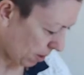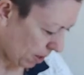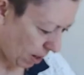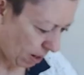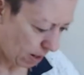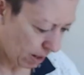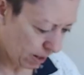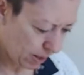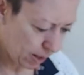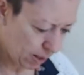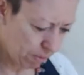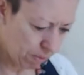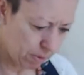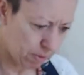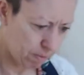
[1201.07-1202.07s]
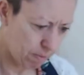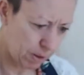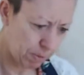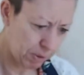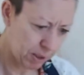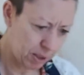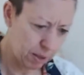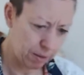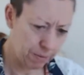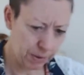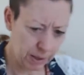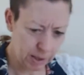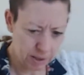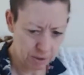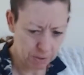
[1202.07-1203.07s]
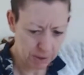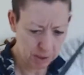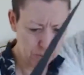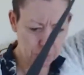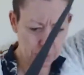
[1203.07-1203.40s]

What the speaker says: you know, I think it would, they would sell for like 20,